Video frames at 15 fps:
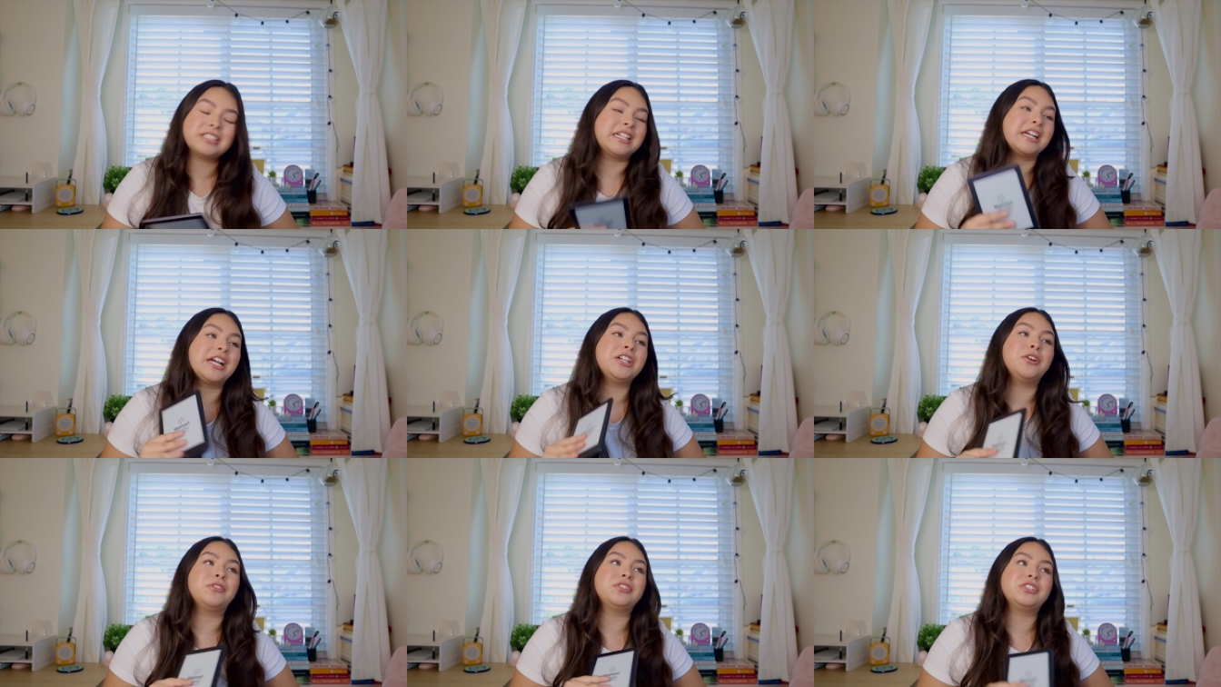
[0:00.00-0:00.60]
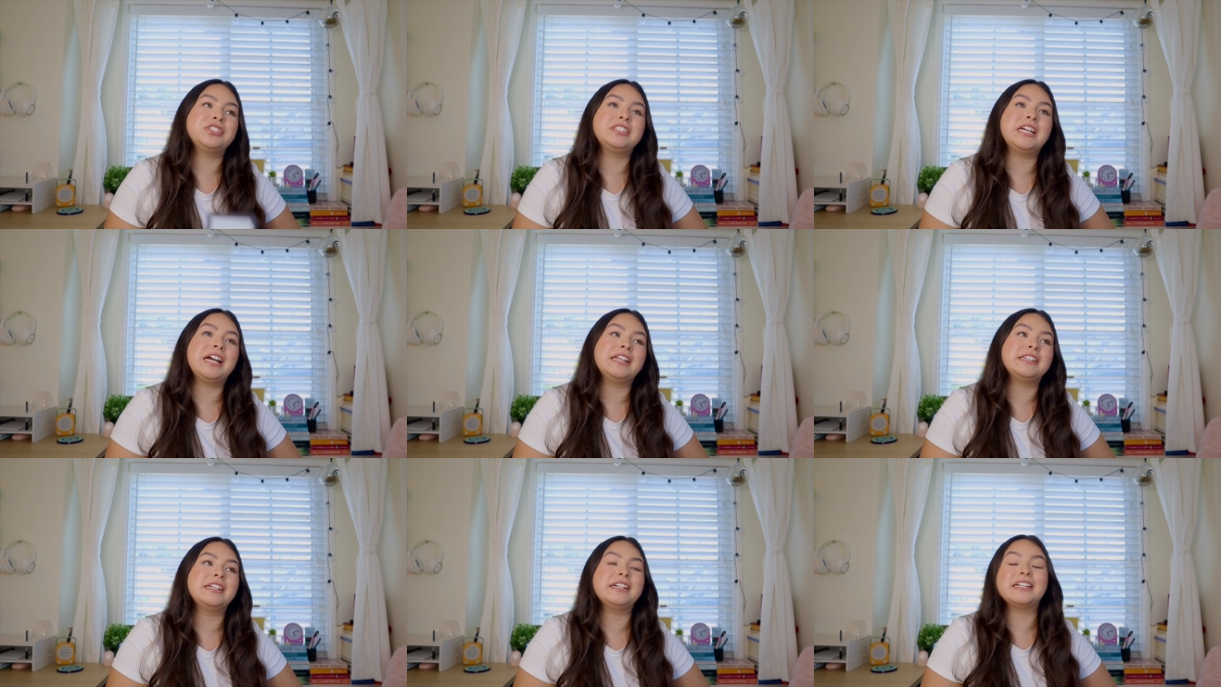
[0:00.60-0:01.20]
Like, I don't
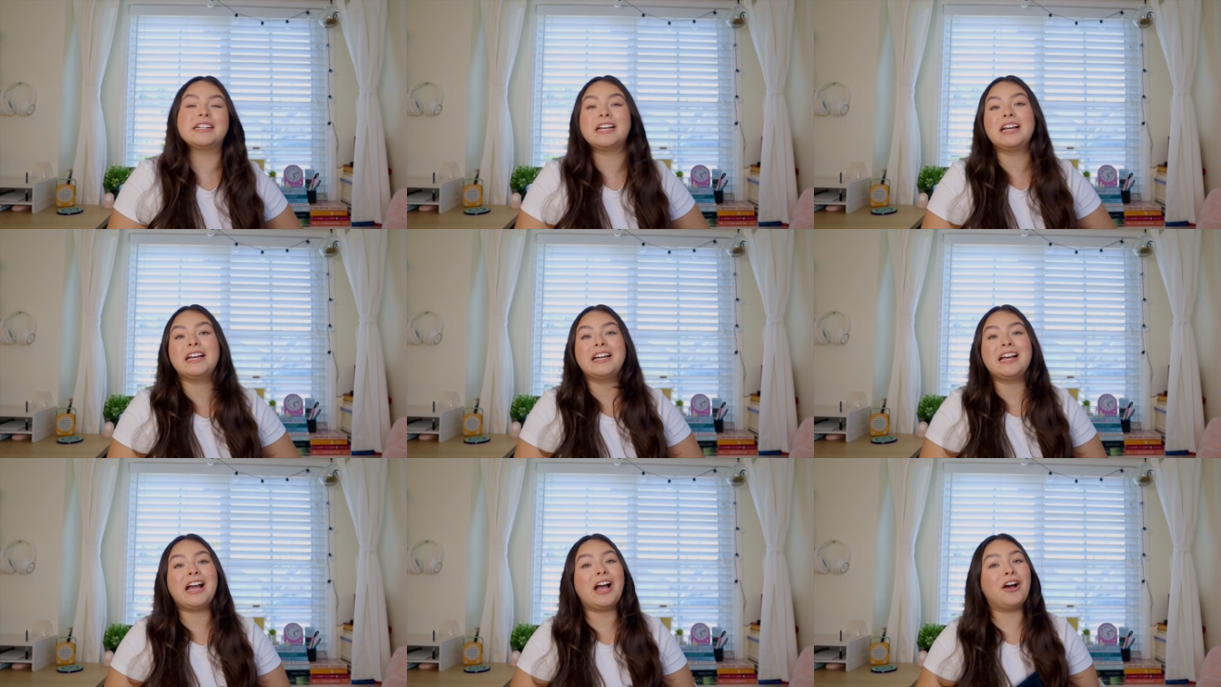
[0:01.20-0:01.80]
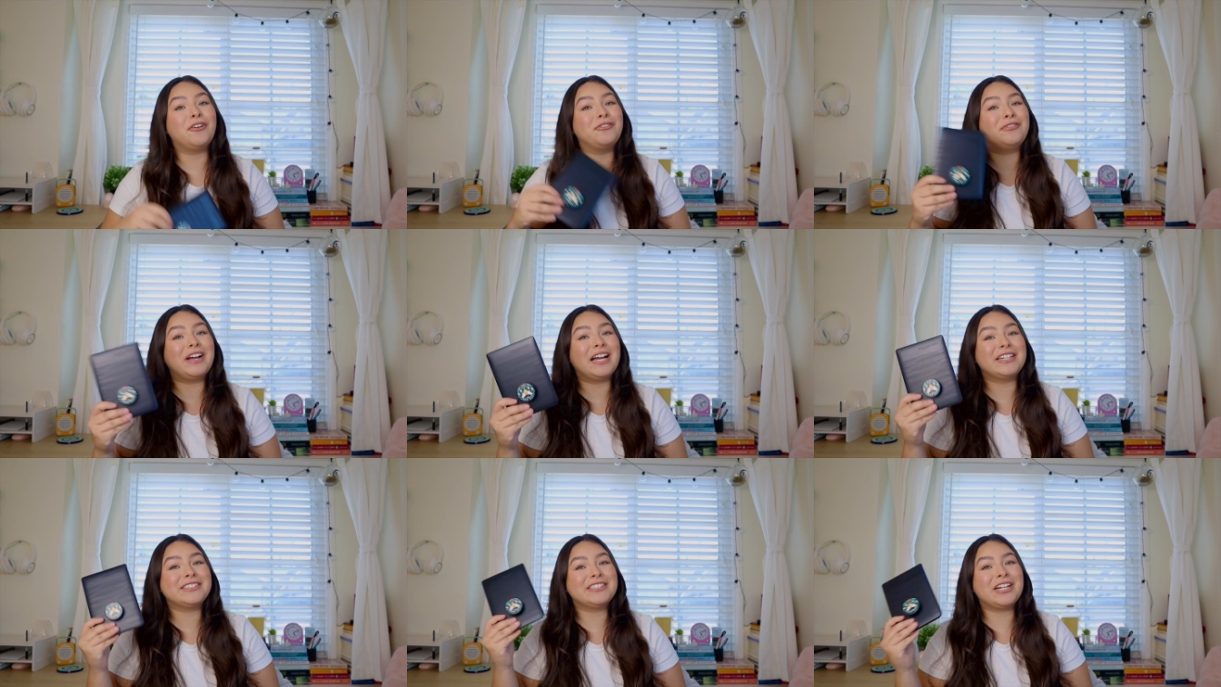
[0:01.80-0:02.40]
understand like how
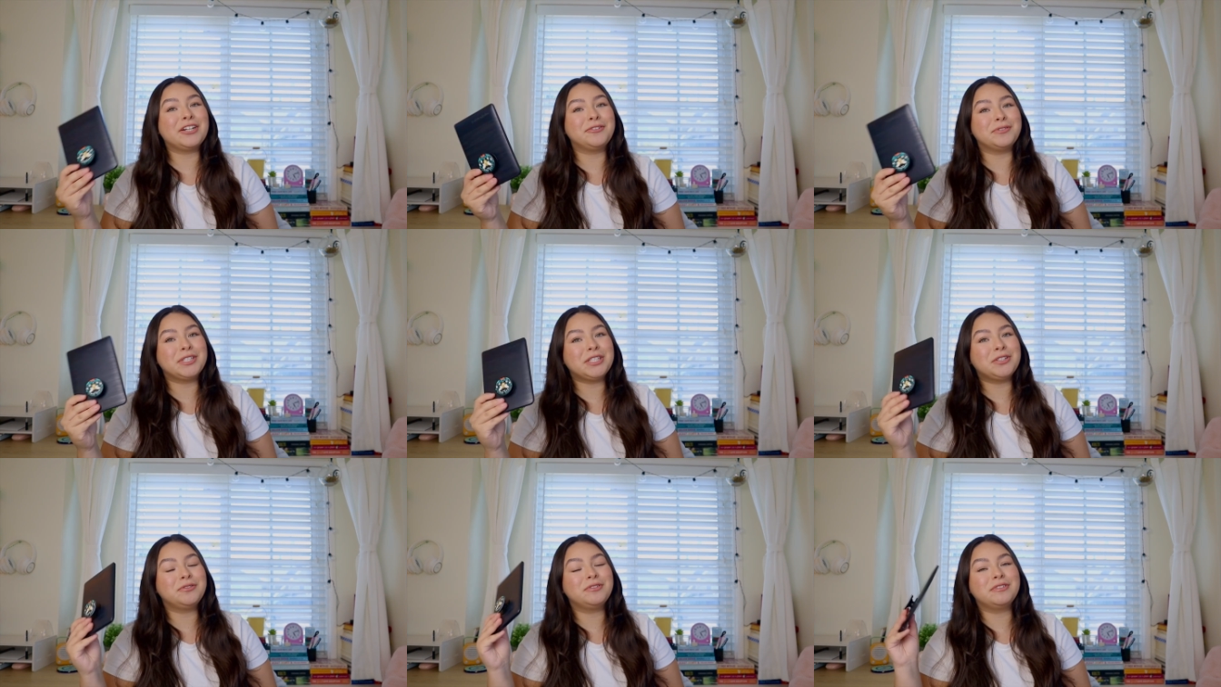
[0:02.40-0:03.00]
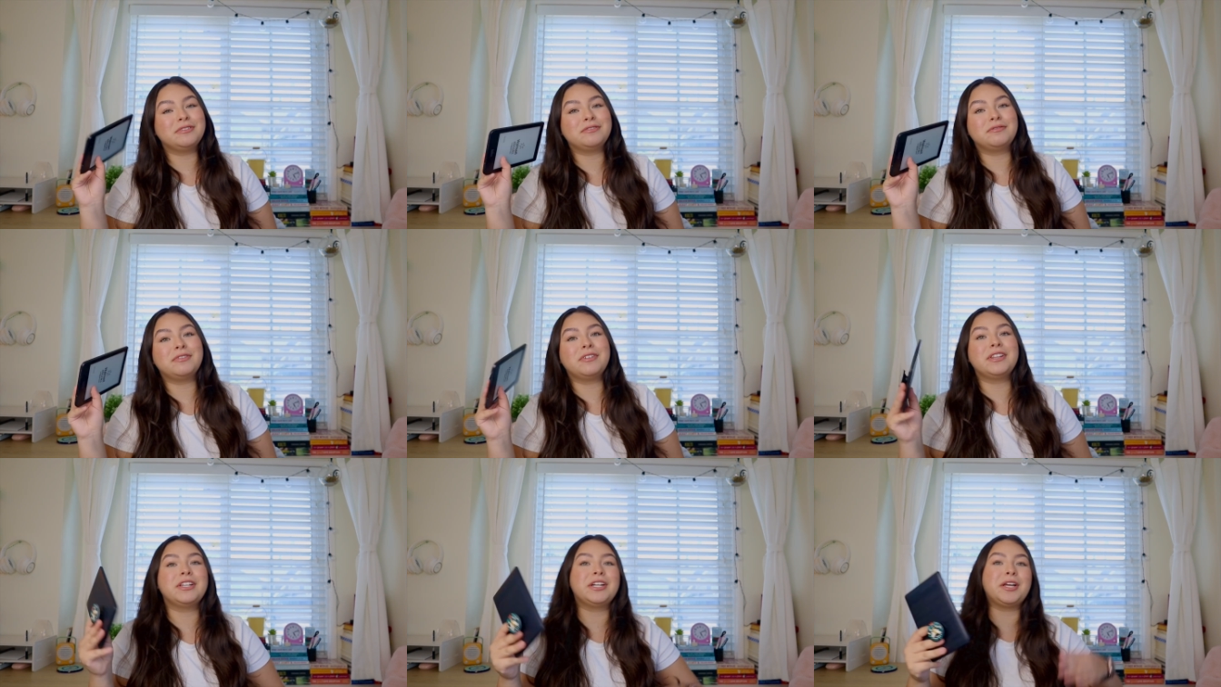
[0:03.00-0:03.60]
fast I read,
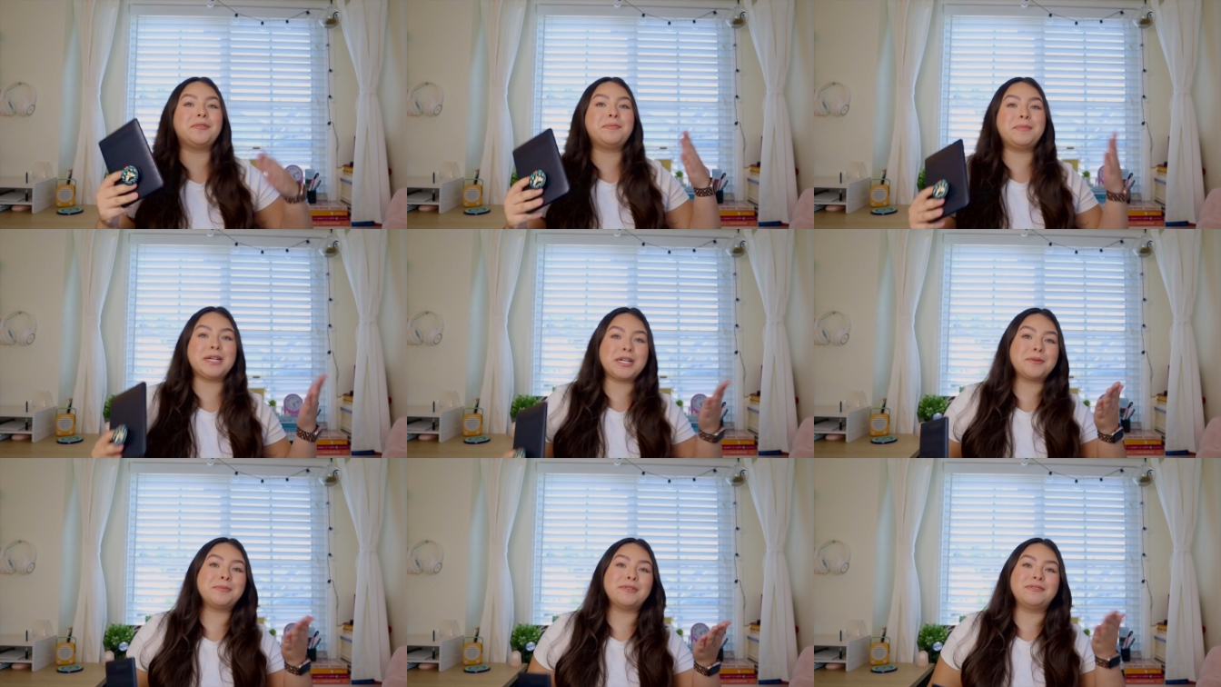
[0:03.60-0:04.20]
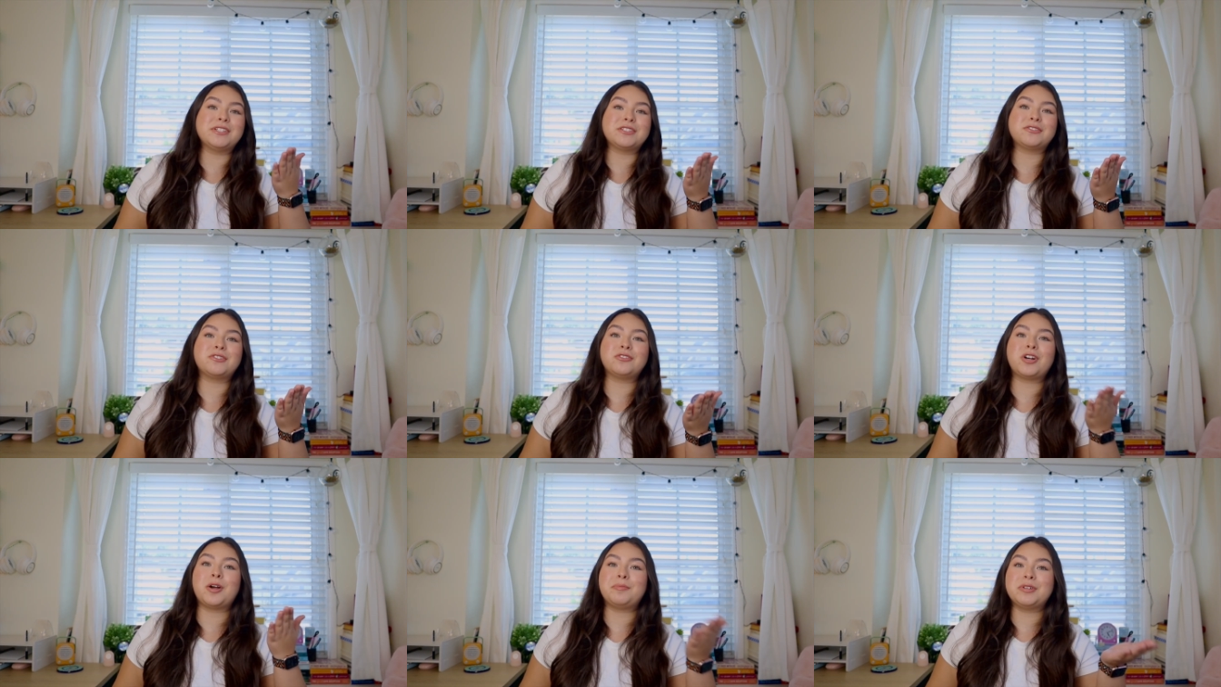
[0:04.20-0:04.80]
and then I pick up a
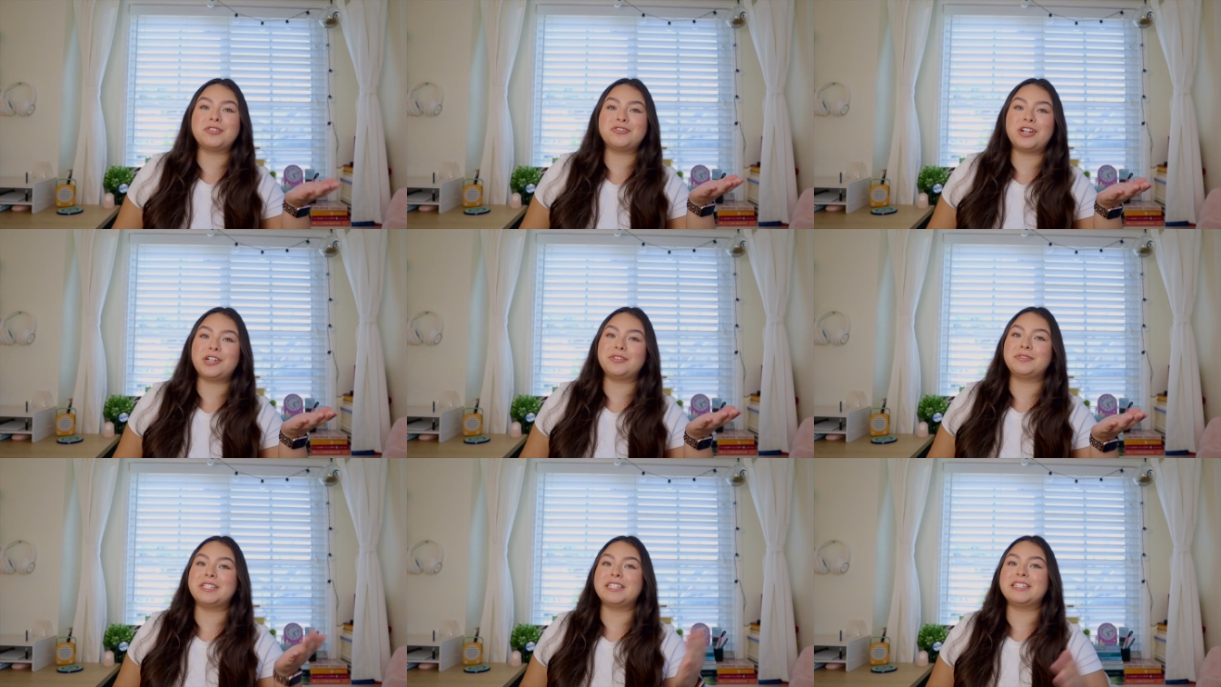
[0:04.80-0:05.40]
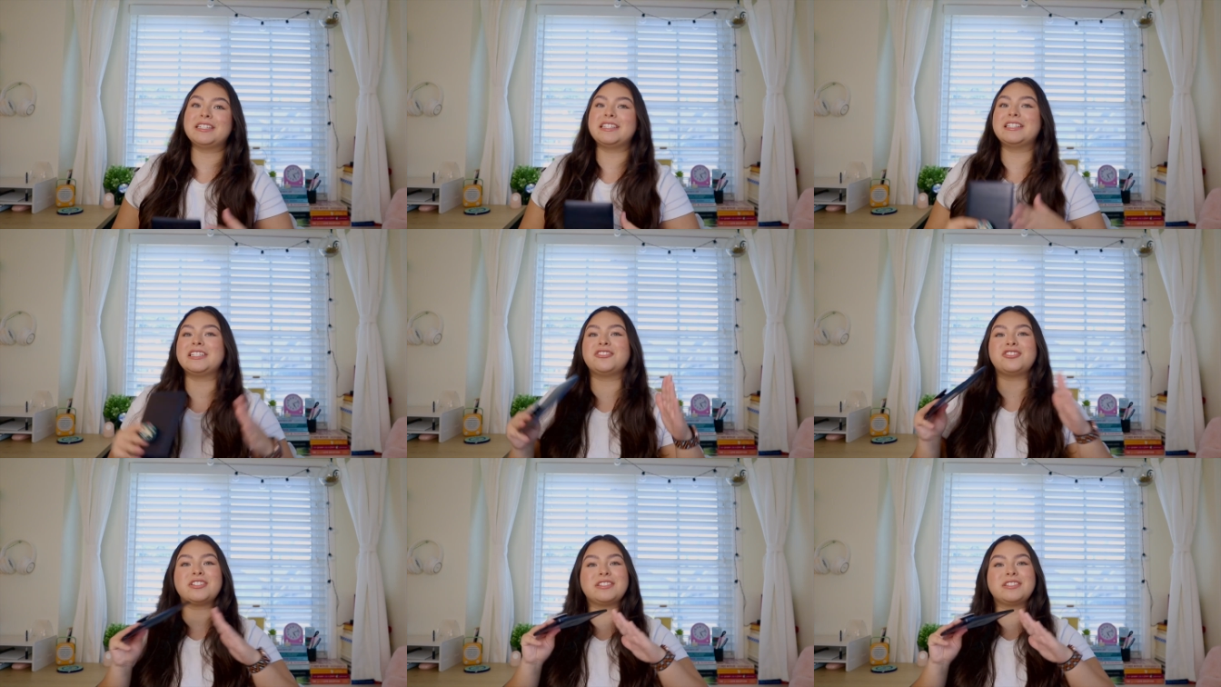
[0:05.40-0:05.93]
physical copy and try to read it, and